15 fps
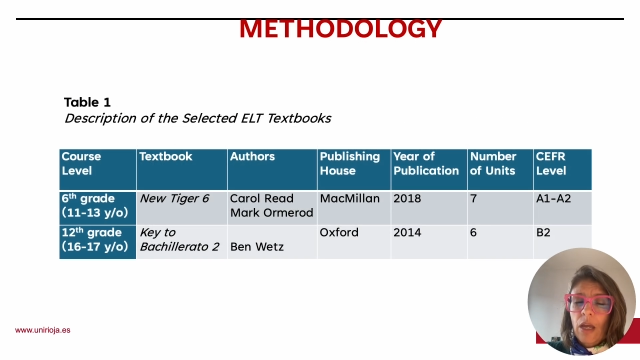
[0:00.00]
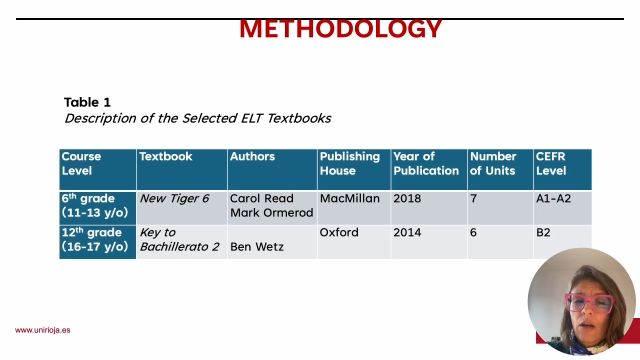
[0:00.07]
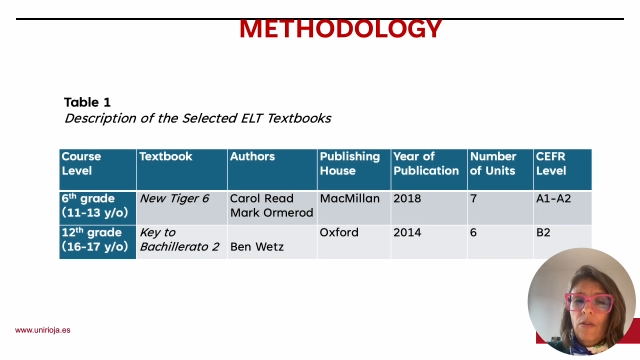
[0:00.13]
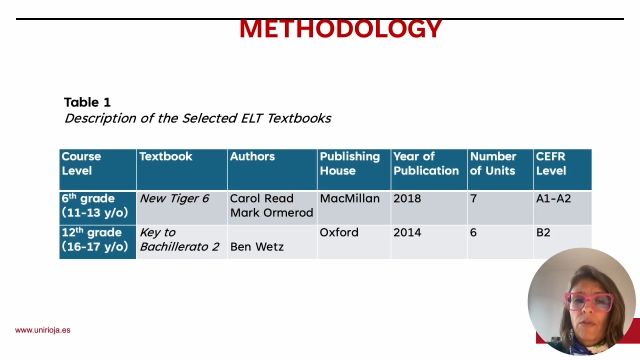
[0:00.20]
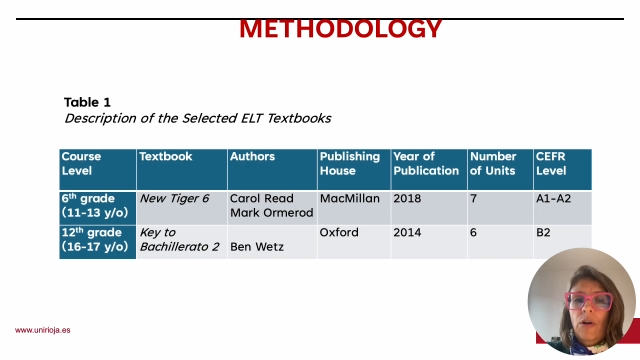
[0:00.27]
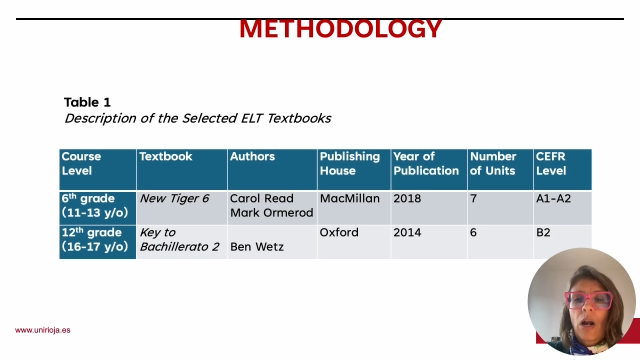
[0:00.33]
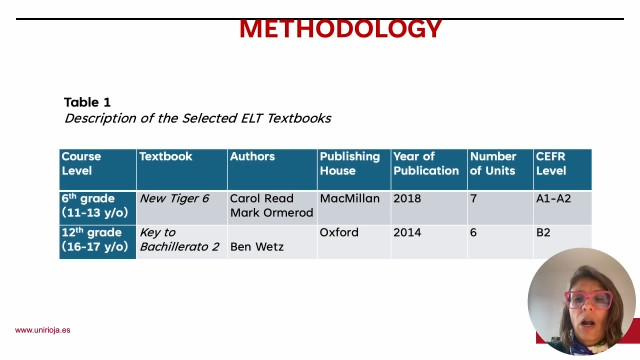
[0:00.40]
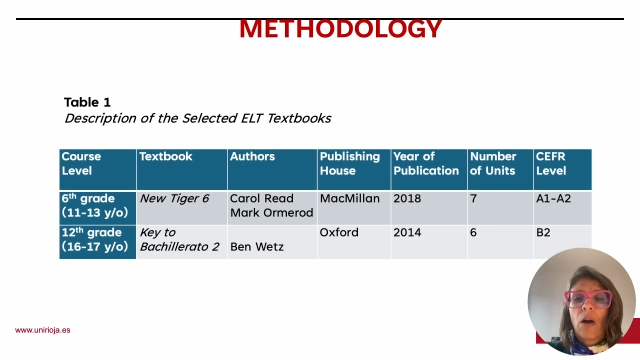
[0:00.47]

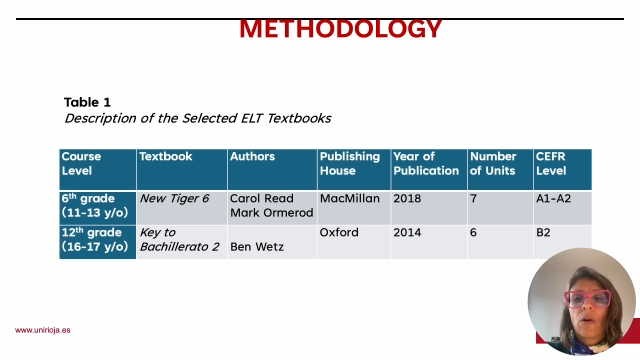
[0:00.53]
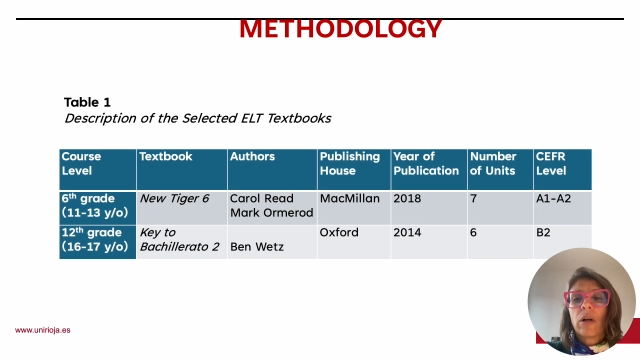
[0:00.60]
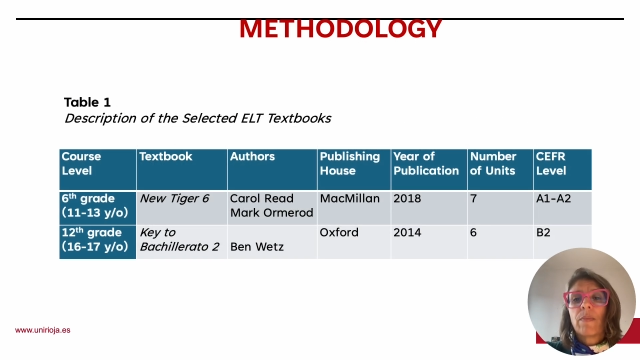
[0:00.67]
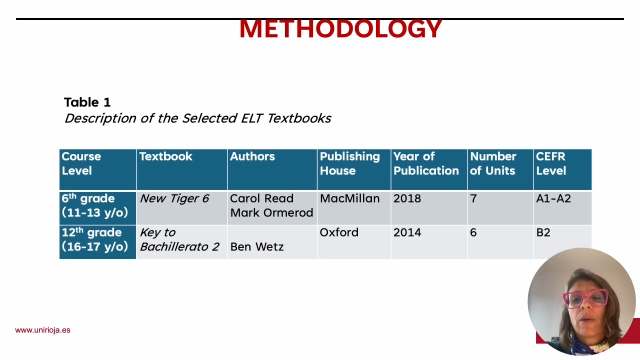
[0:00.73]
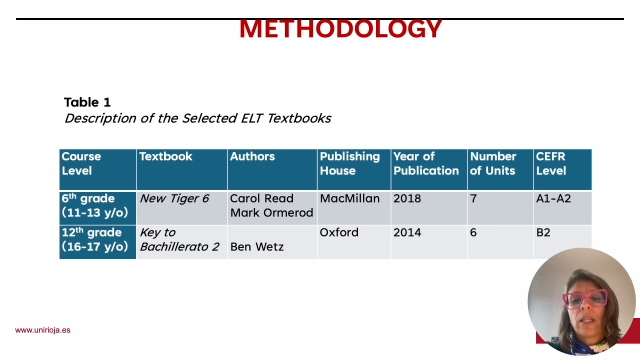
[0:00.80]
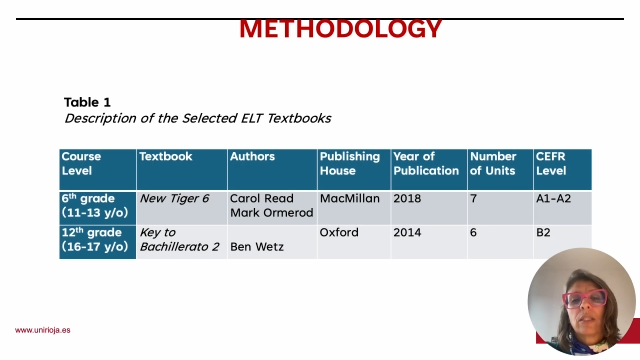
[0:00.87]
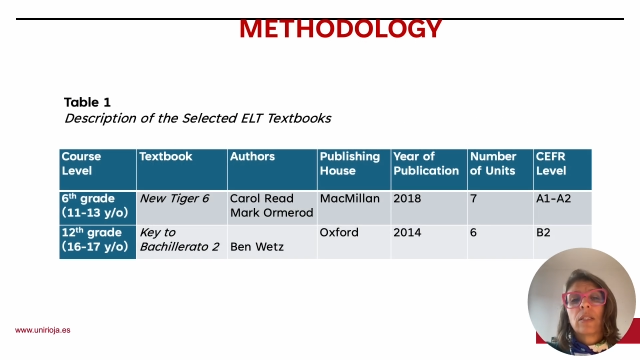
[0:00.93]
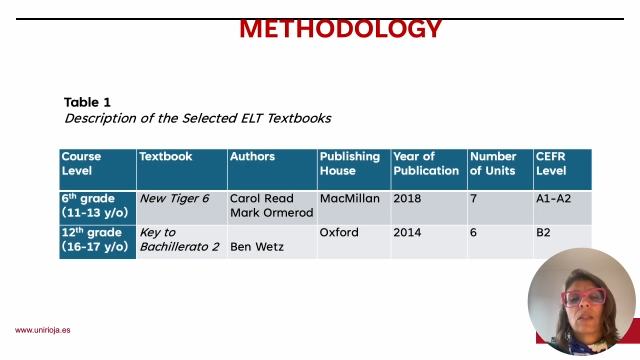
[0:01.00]
For our
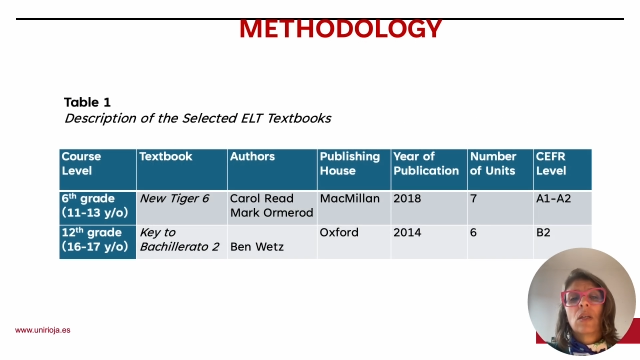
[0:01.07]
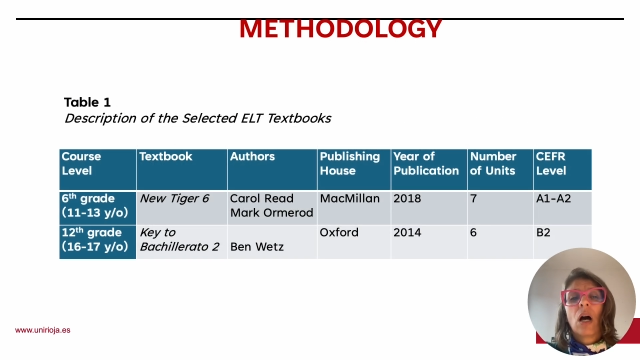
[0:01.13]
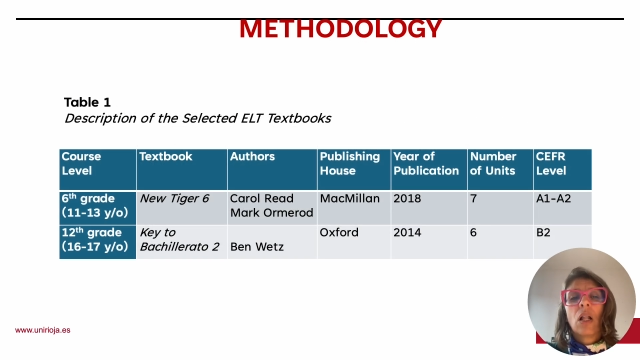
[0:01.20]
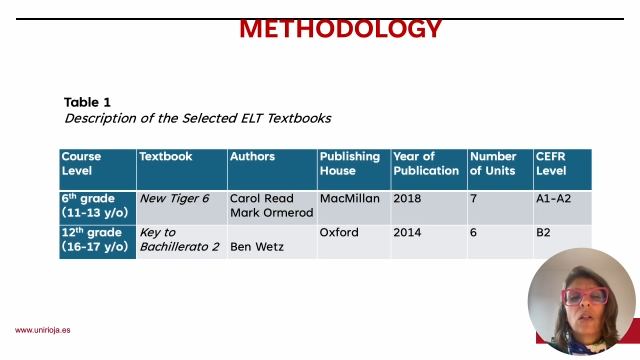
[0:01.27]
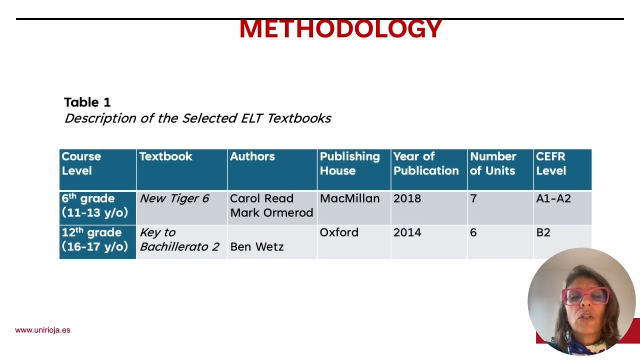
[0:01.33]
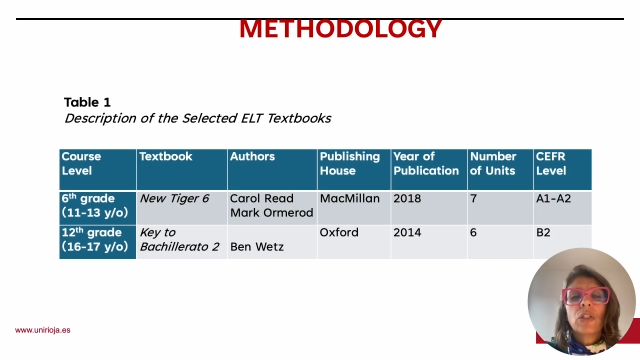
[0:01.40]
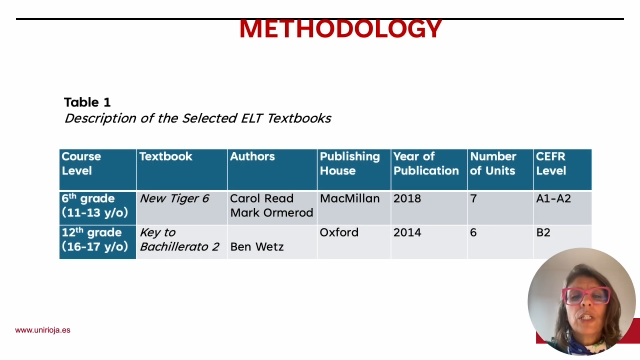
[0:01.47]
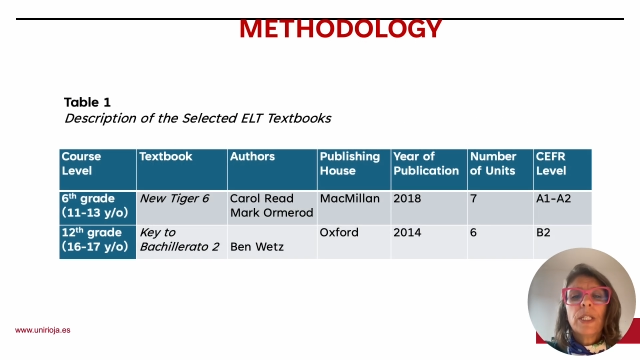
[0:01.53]

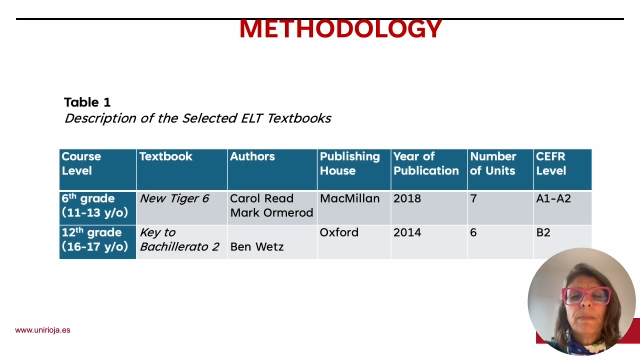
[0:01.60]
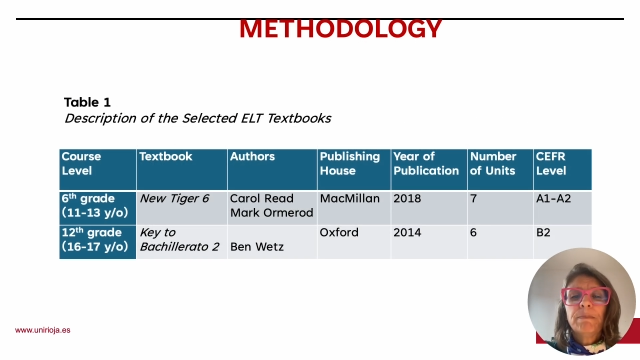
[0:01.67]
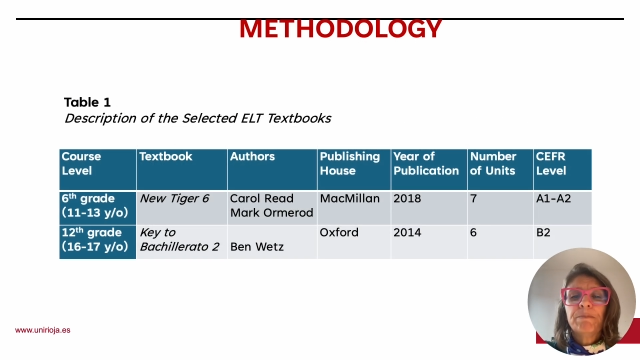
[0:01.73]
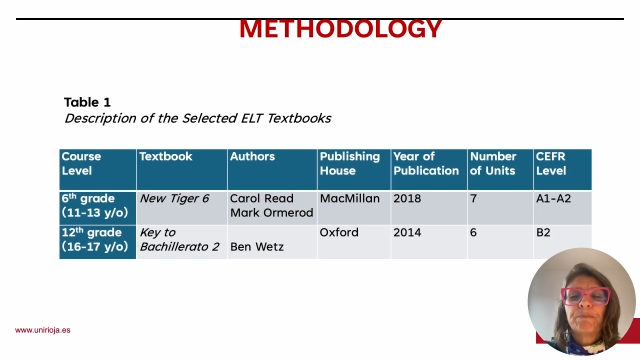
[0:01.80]
methodology,